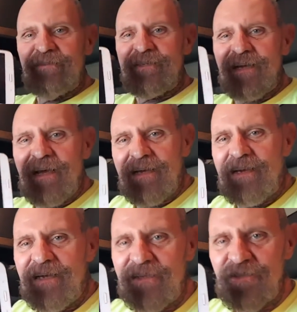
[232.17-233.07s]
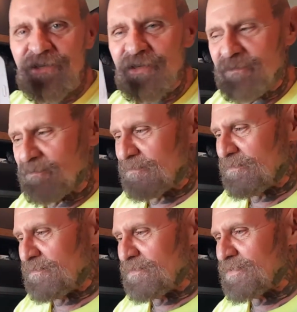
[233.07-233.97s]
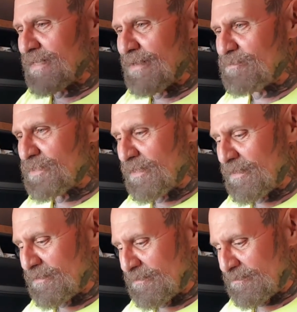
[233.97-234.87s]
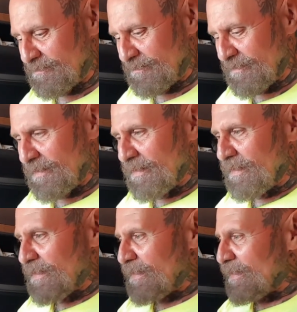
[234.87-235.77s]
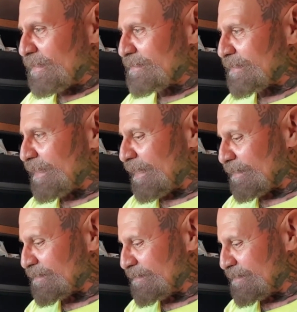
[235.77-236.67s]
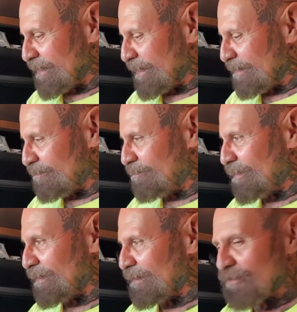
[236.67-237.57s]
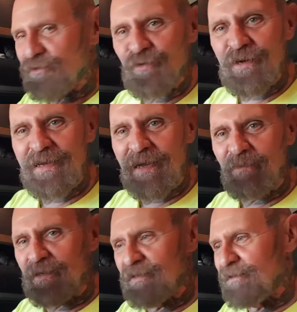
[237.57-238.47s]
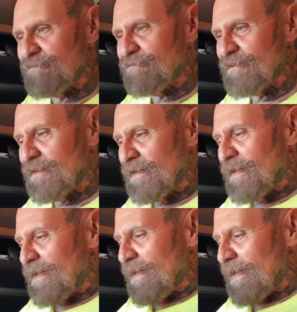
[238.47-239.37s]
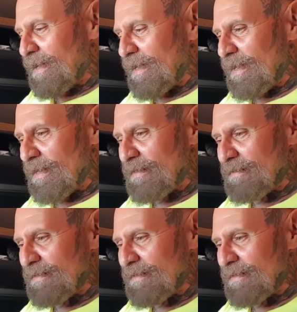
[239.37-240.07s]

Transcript: this eight inch Samsung. It's a Galaxy Tab uh, three, I believe, and